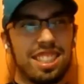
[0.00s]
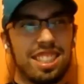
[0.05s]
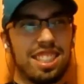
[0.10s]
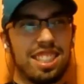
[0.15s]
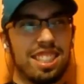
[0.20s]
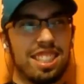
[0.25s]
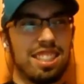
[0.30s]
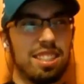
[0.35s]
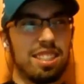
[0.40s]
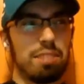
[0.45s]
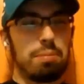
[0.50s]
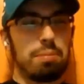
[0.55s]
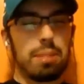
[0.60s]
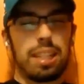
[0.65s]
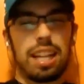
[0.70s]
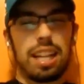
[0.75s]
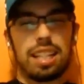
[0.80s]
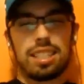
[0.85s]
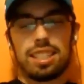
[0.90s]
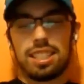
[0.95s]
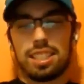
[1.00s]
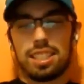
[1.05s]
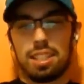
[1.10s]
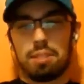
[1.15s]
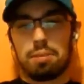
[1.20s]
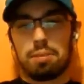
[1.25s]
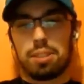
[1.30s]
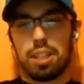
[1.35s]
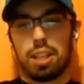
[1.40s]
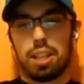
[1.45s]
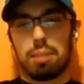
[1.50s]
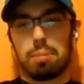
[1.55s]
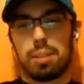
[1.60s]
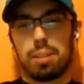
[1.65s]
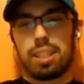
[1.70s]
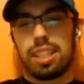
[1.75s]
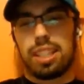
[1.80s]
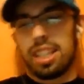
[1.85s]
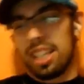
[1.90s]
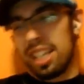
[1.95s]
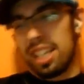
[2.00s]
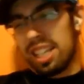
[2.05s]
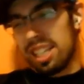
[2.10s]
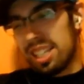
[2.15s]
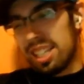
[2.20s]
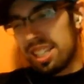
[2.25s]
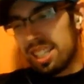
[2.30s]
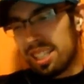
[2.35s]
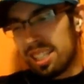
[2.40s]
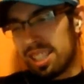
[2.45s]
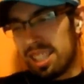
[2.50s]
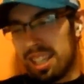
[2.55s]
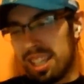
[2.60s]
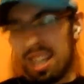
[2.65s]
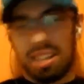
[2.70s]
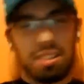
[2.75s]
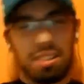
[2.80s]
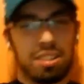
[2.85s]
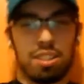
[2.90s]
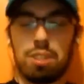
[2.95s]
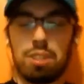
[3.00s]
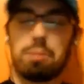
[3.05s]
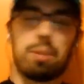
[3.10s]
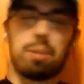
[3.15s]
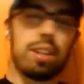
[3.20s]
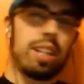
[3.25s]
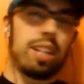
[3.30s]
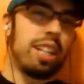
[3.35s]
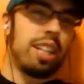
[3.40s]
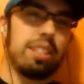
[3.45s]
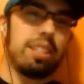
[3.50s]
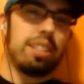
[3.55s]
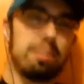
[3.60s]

But last season it was all about the heat. Now there's no more heat.